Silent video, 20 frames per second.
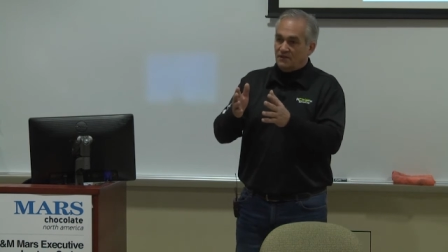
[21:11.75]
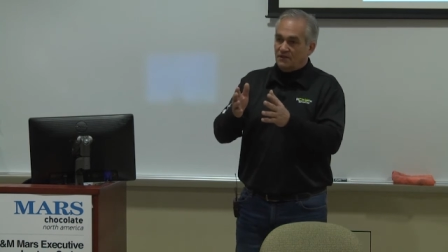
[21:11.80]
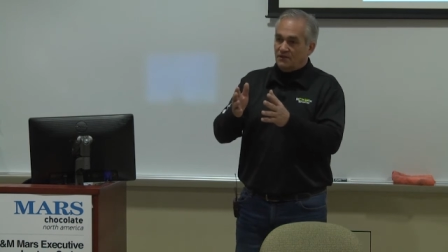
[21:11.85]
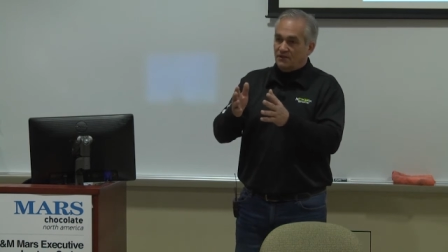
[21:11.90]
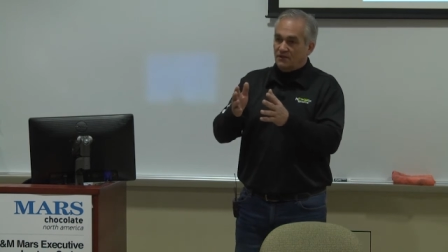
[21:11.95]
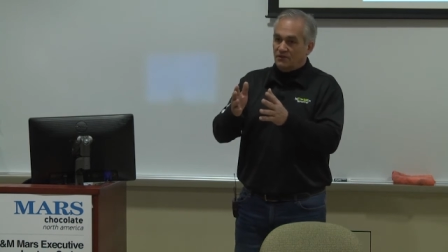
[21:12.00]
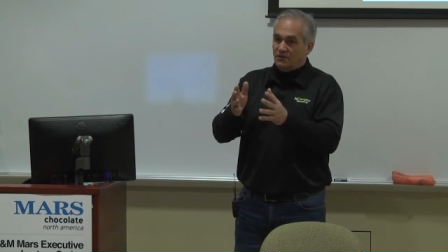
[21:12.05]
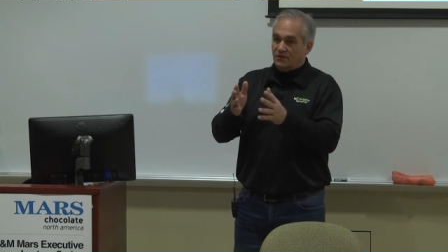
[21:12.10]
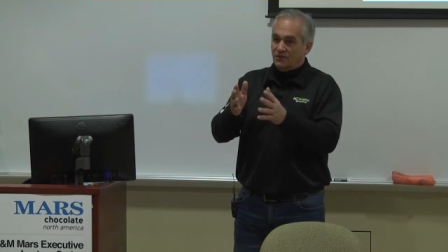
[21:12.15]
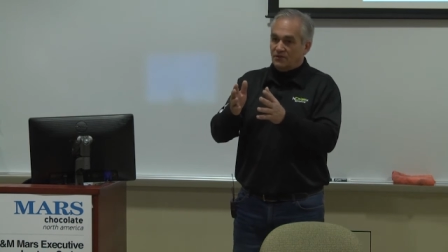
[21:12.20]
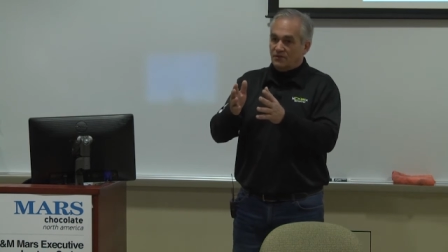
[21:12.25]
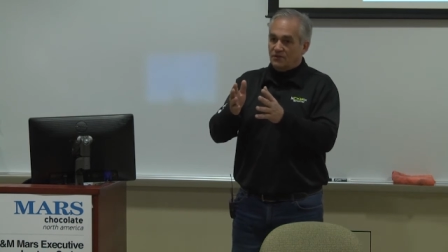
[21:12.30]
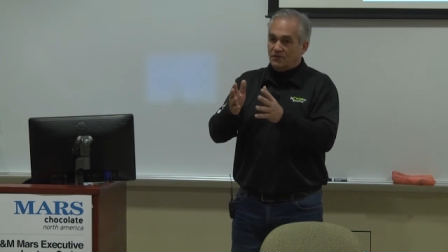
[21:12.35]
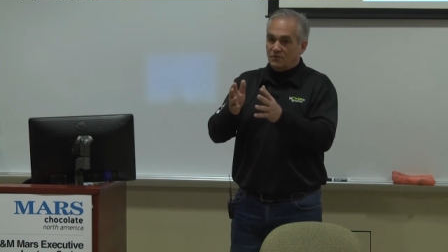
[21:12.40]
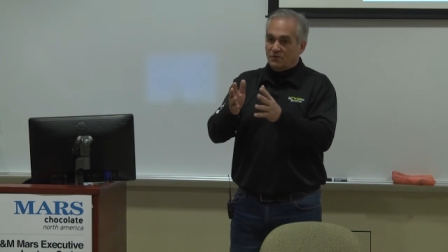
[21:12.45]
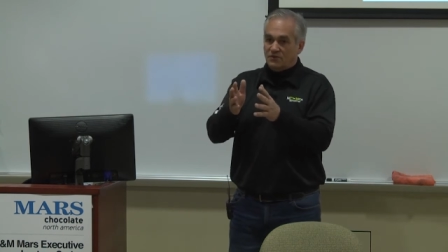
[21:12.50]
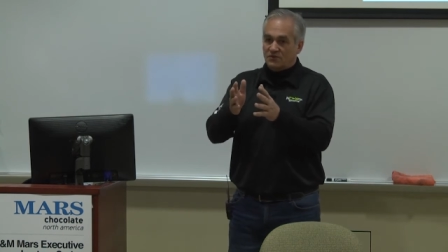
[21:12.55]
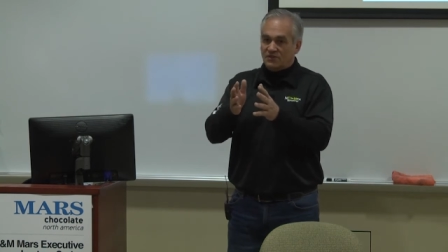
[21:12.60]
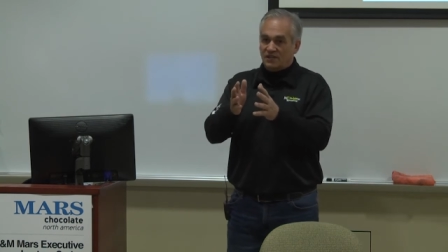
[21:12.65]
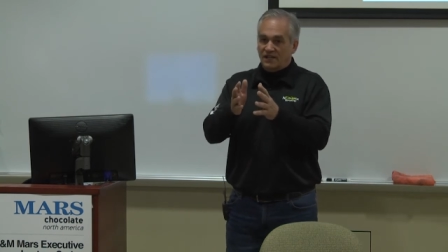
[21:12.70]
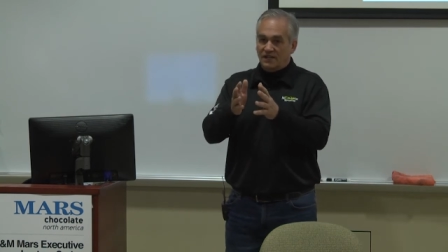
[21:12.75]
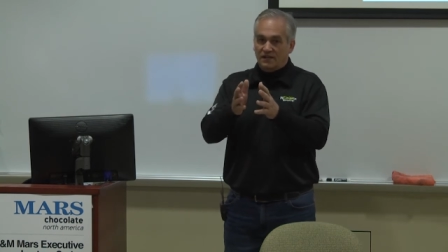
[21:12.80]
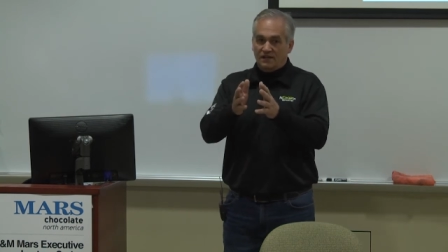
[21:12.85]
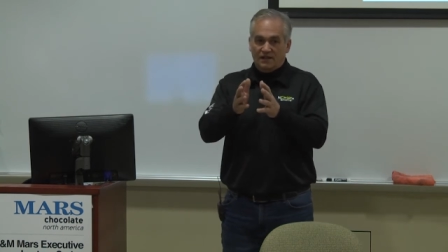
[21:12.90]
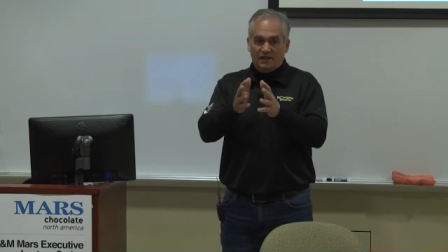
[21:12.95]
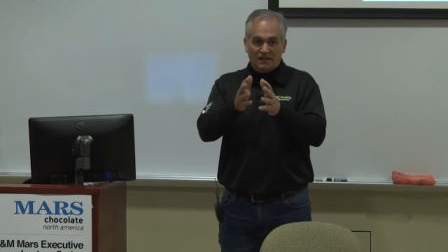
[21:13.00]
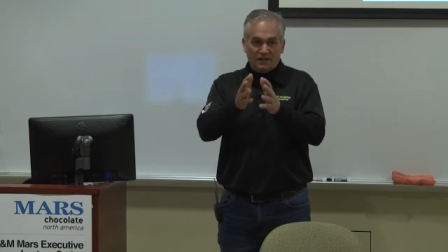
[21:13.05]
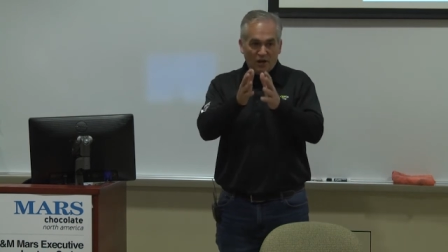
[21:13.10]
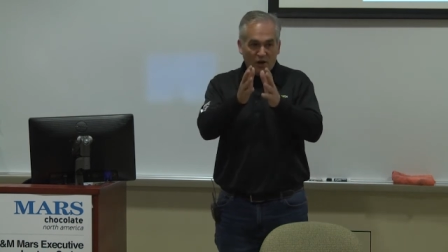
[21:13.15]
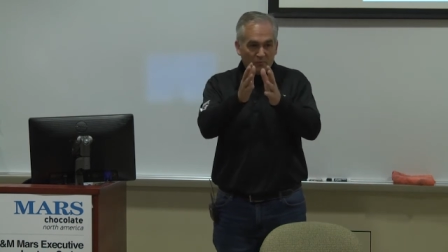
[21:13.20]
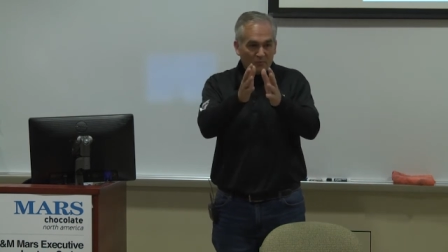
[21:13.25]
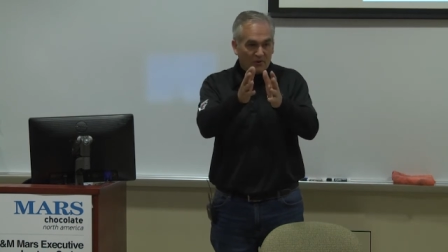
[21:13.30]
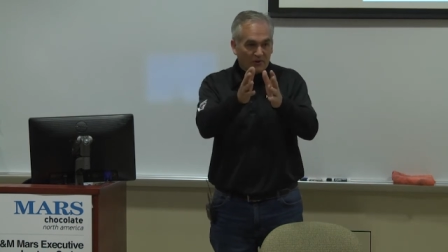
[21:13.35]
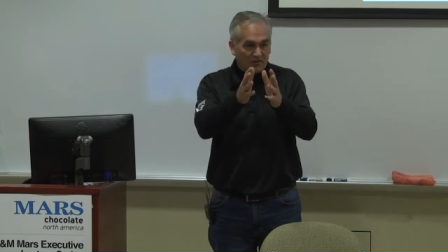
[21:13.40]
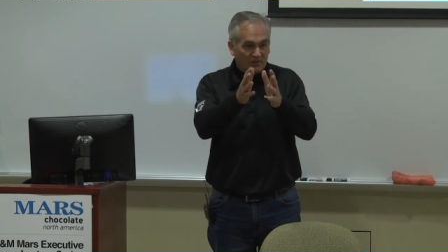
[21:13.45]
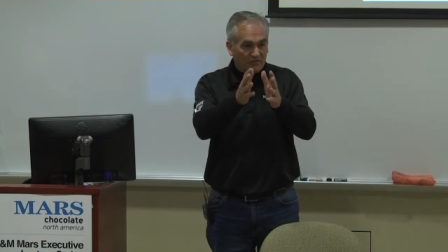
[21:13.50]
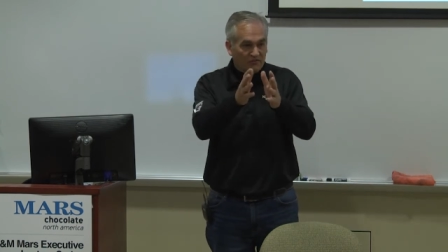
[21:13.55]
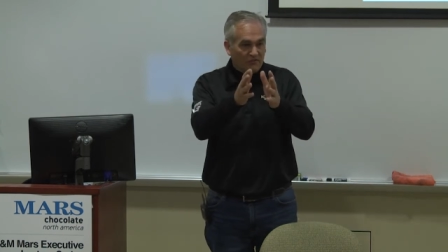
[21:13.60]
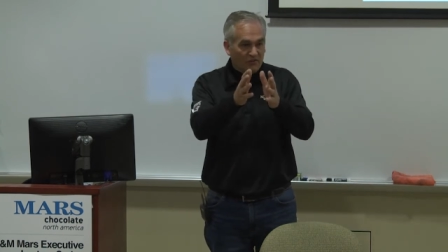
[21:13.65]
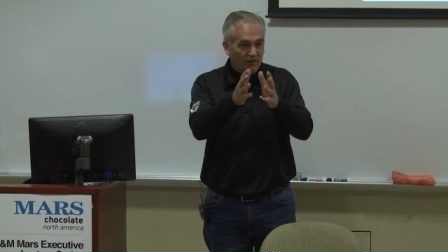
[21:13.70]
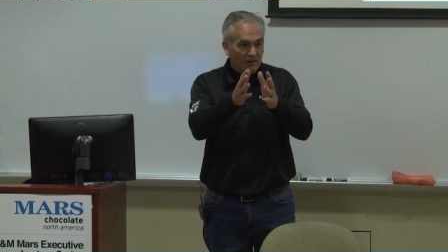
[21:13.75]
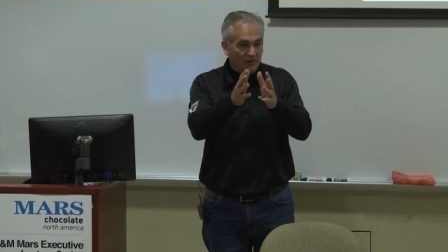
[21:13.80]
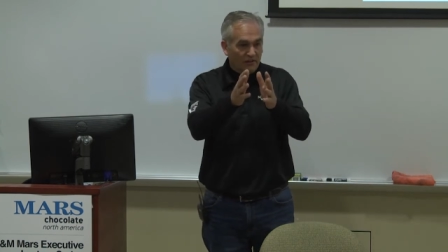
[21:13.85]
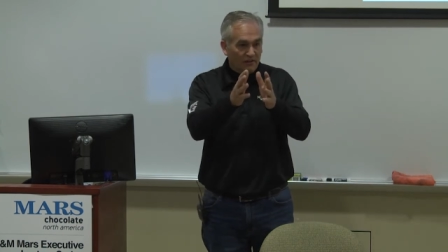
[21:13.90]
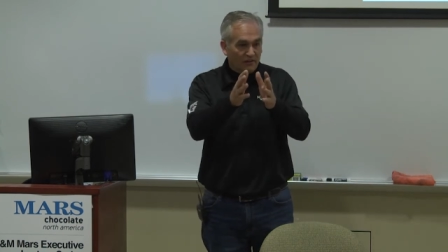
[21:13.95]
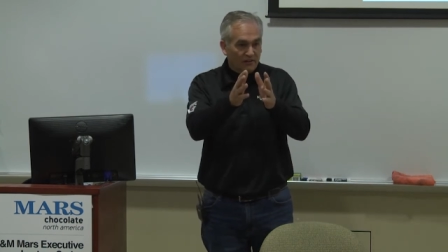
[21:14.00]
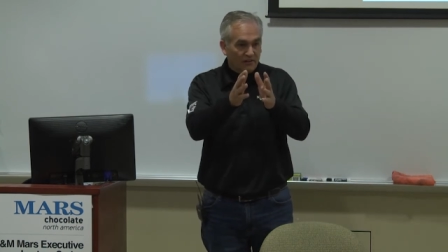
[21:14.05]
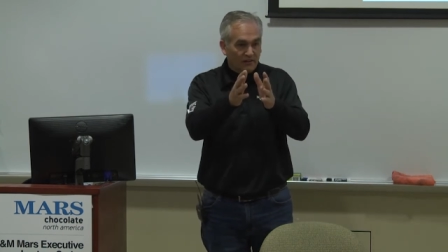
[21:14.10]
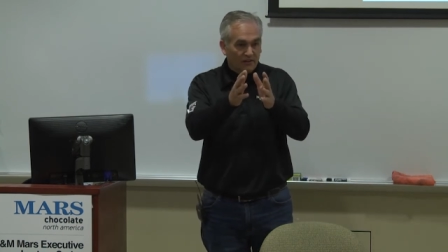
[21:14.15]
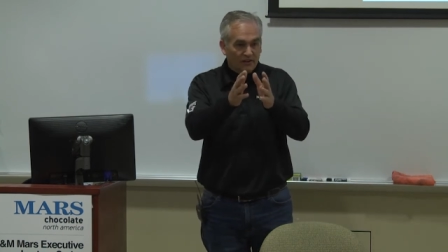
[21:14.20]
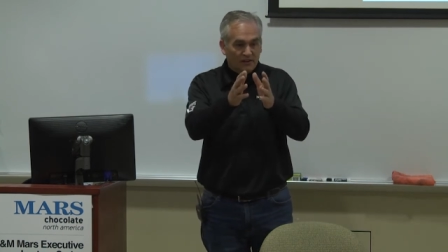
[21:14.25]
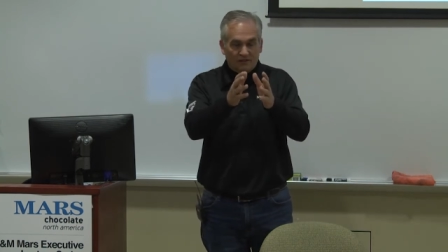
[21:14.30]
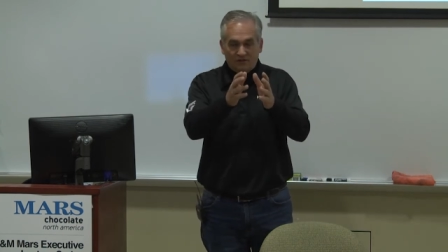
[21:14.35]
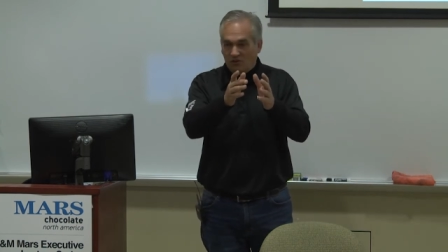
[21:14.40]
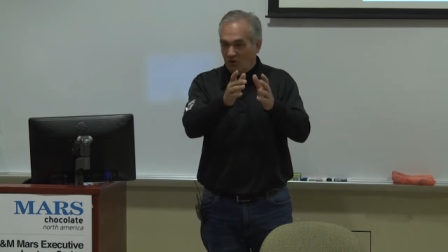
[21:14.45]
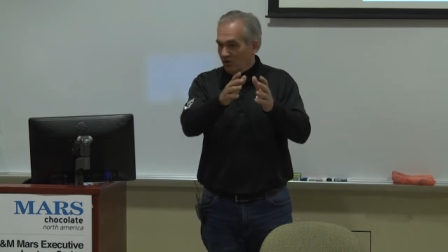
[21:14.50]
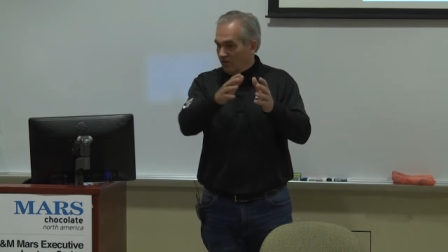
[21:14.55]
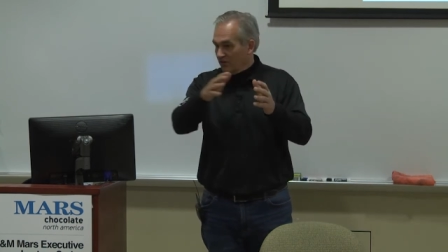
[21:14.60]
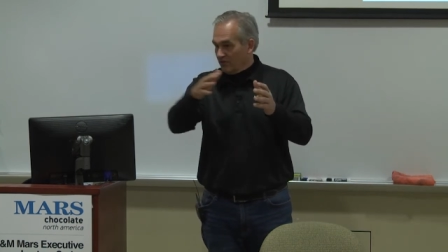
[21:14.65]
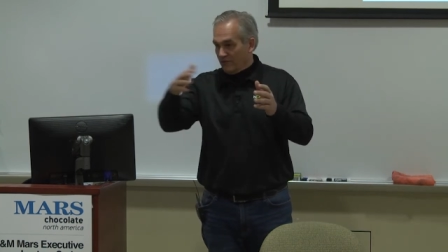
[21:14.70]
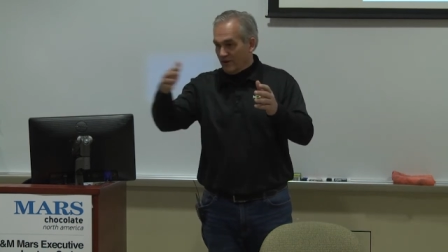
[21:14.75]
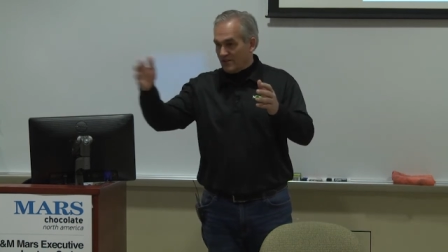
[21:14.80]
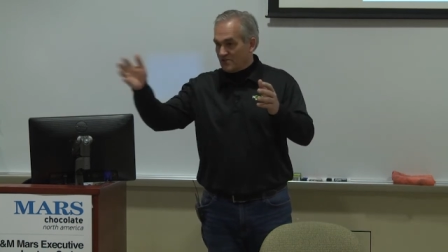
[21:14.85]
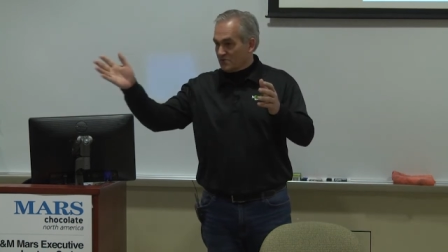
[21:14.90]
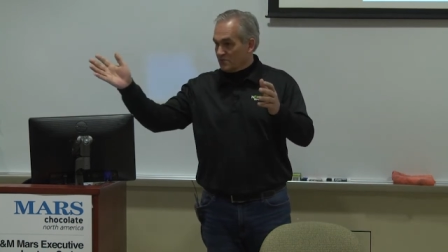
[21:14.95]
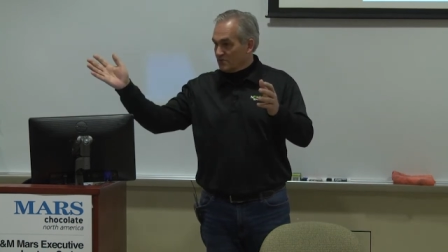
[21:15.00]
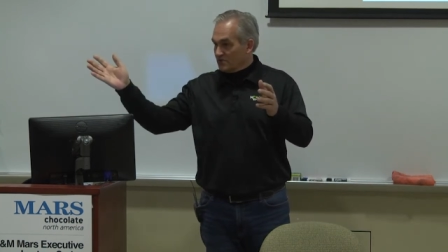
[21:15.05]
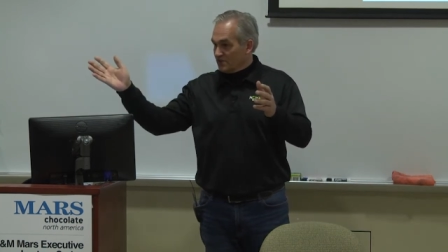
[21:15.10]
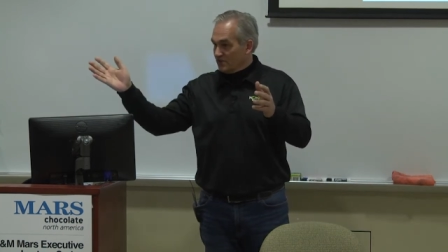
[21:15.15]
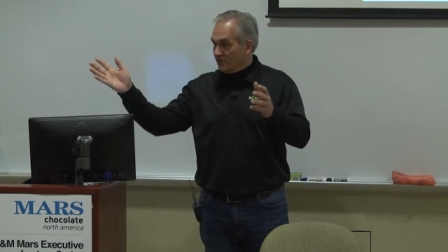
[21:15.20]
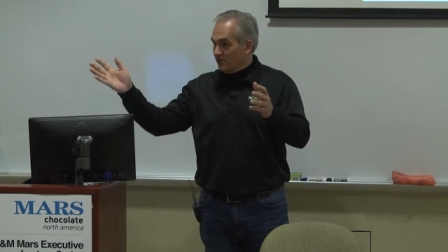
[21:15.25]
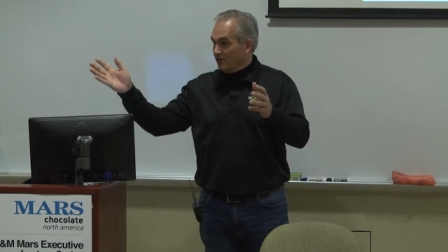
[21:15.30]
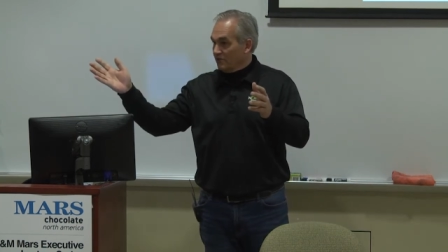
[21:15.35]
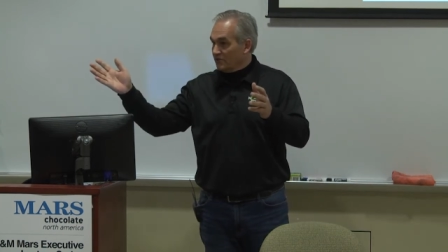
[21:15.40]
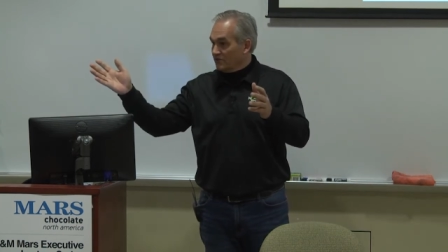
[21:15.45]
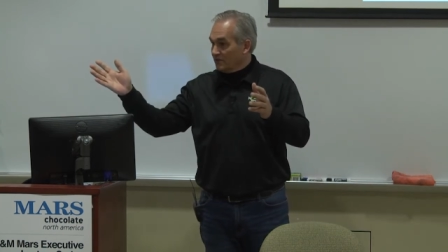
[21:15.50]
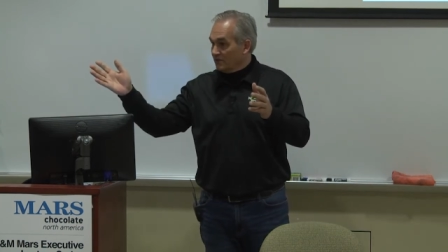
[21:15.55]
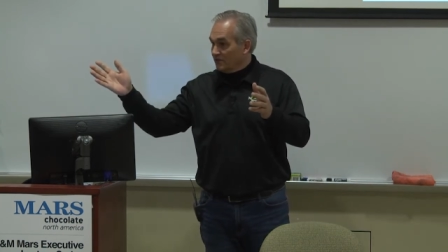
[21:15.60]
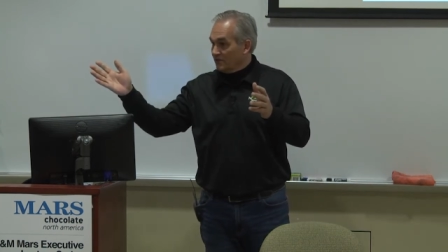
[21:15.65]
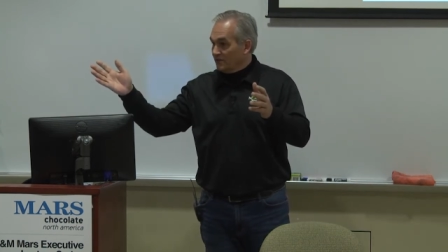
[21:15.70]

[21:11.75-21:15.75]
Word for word: you know, there, there was a, a number at the front and all of the rest were zeros.